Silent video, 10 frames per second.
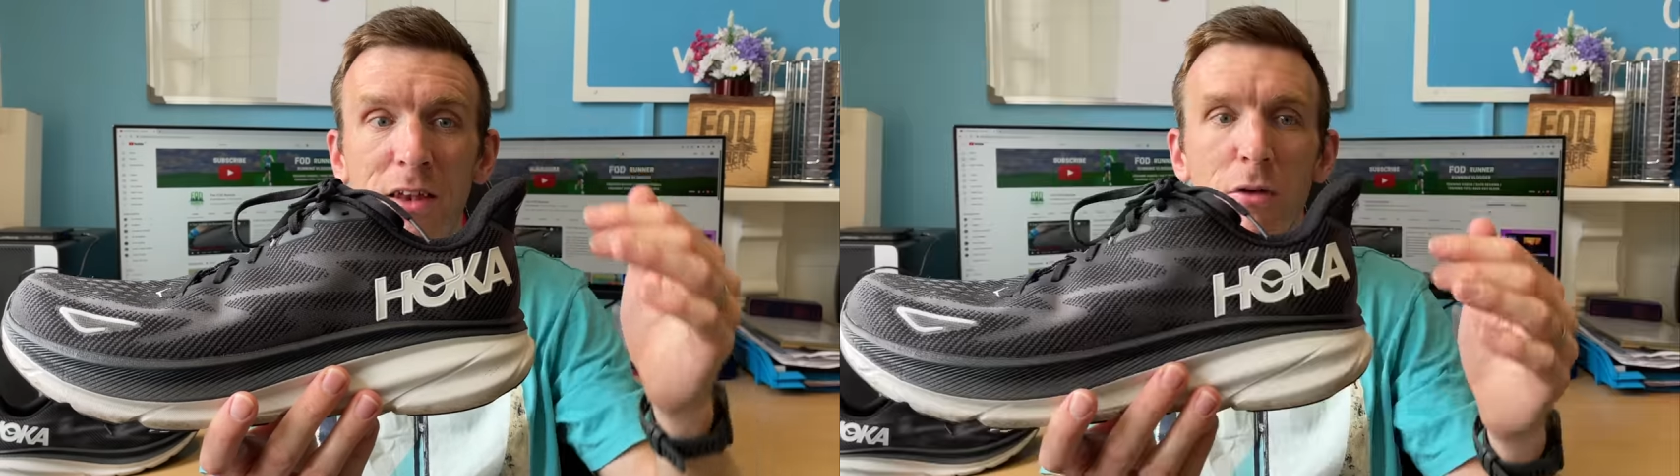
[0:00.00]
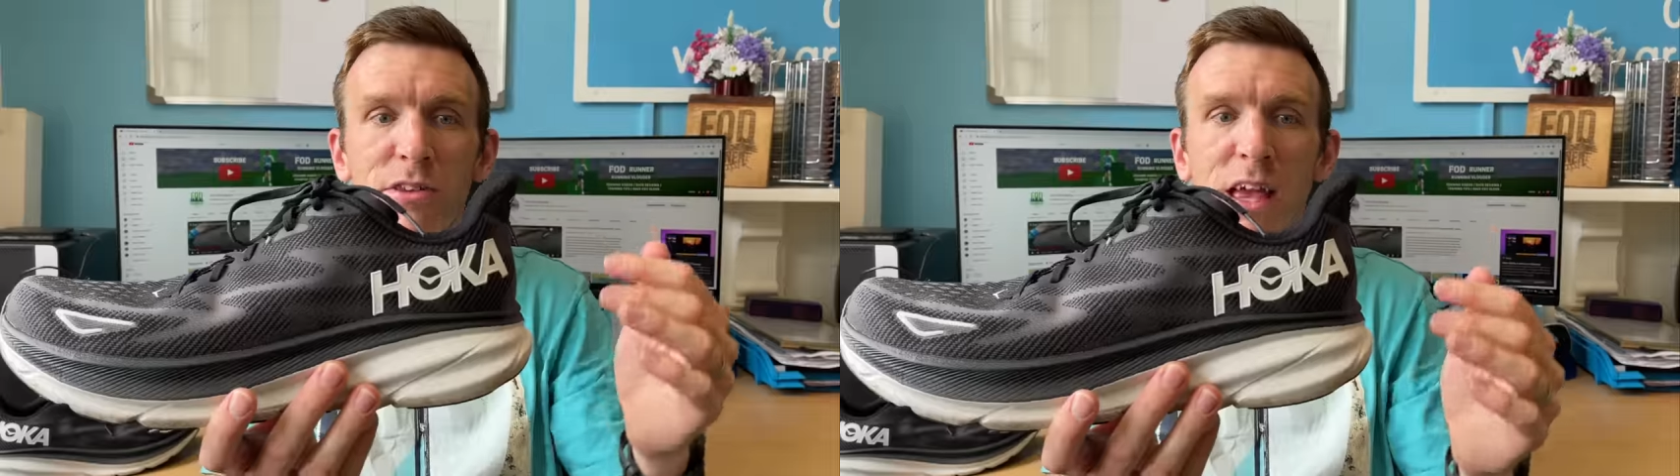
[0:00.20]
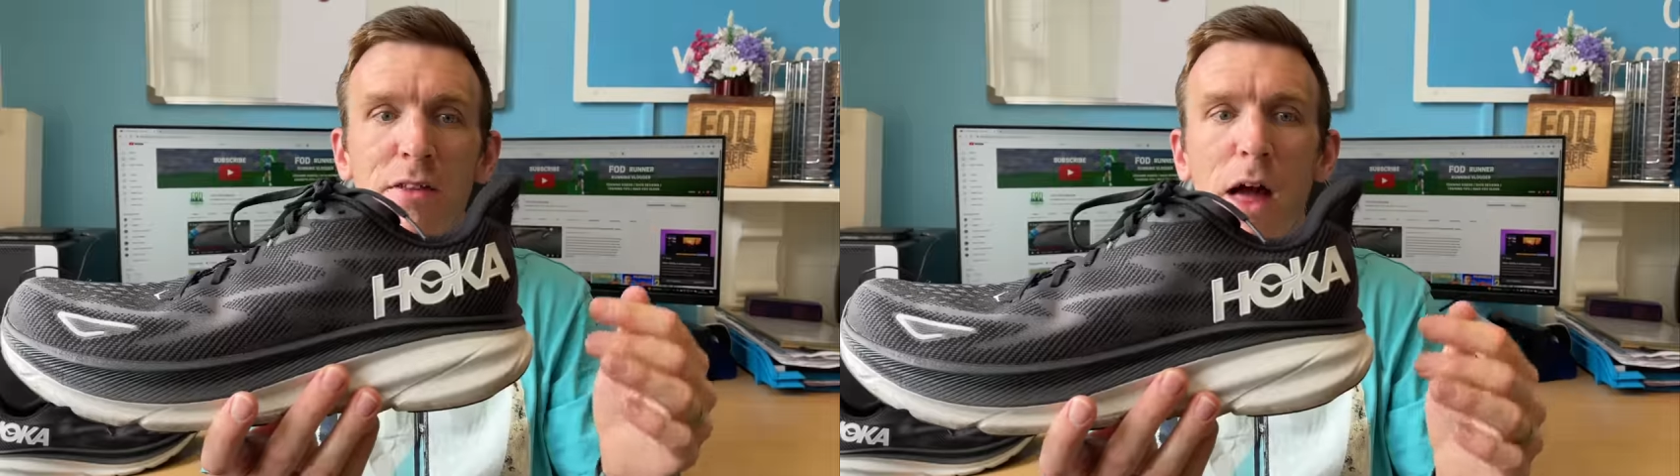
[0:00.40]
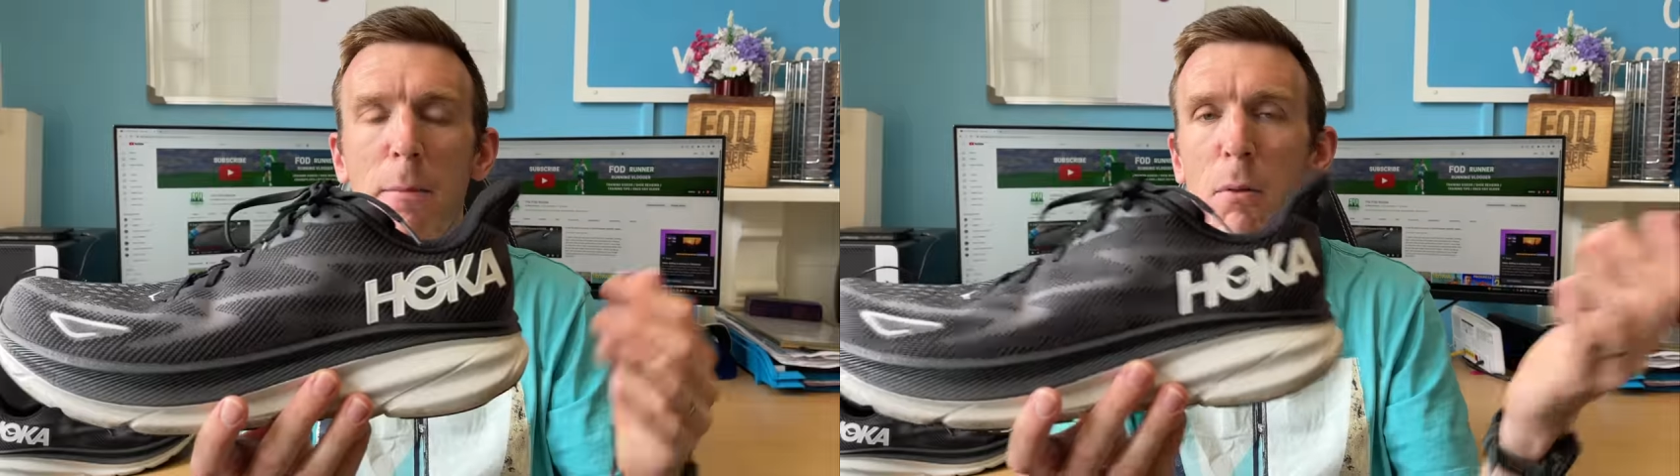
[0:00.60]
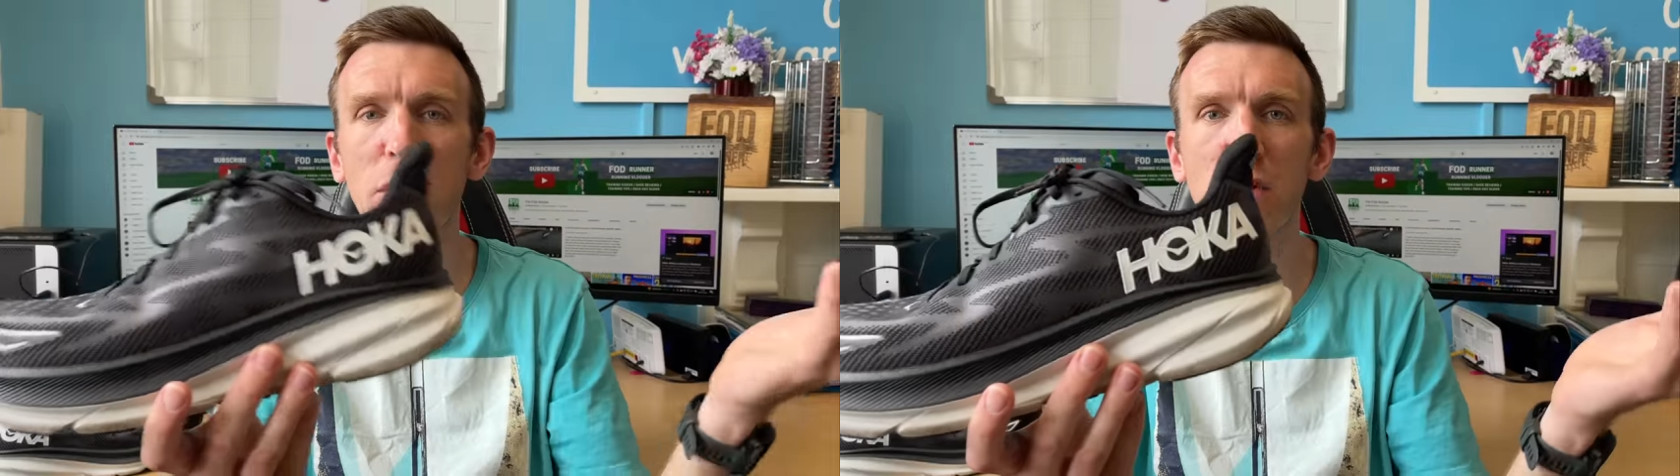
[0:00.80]
I'll say that.
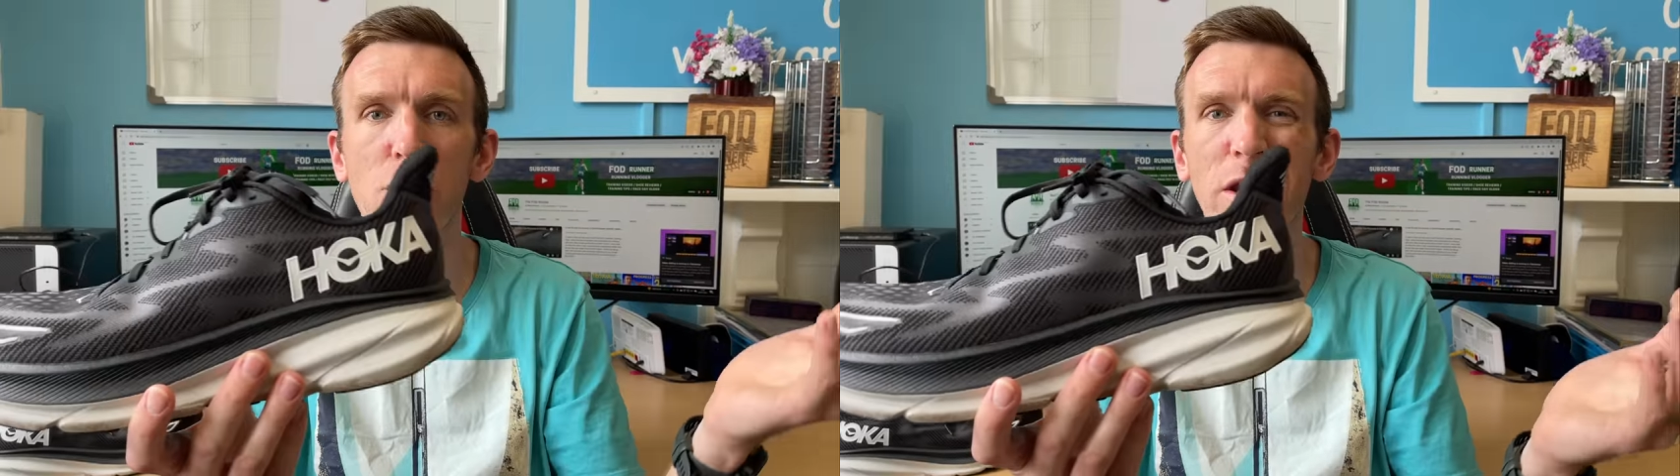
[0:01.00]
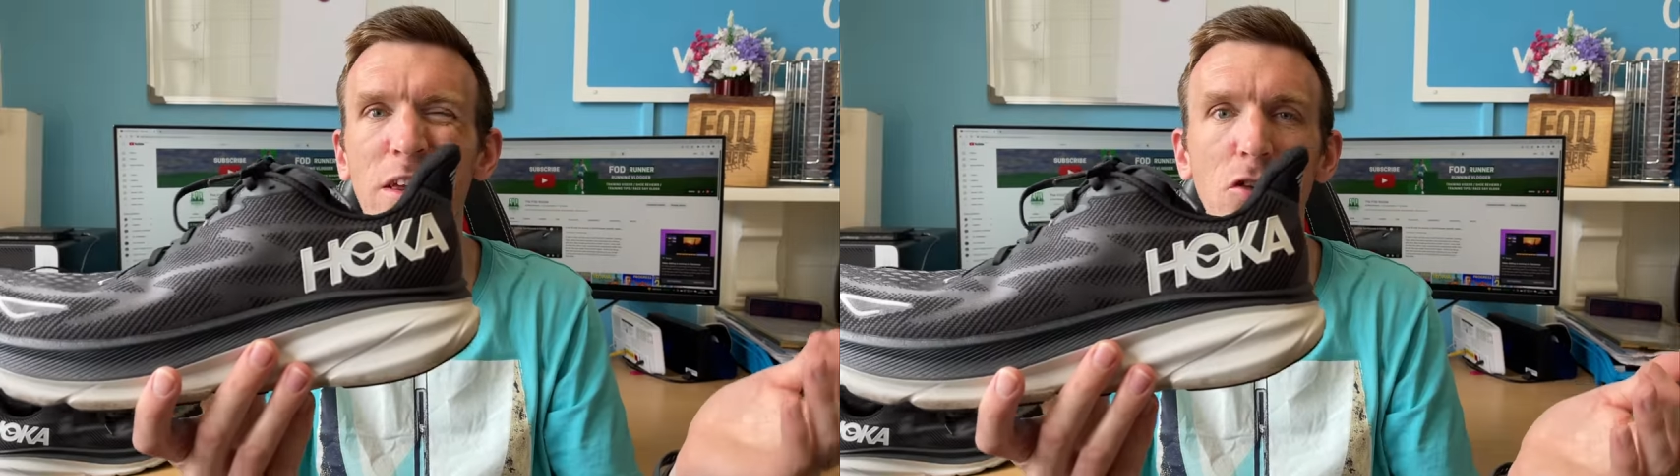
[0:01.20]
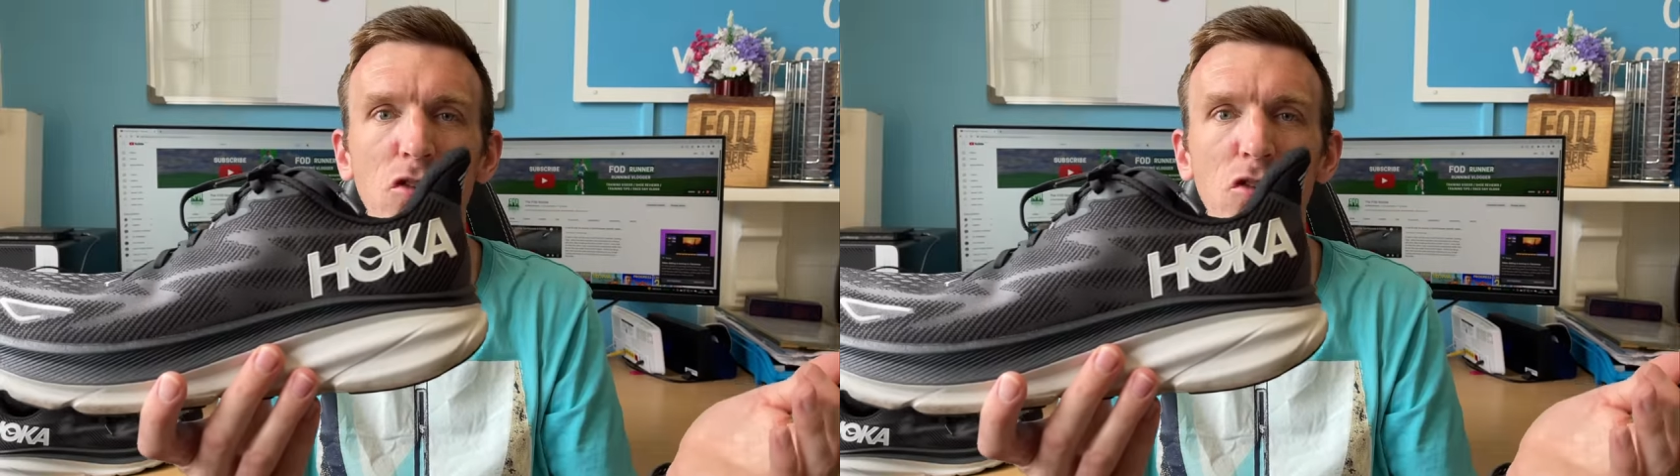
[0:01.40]
But when you're running, you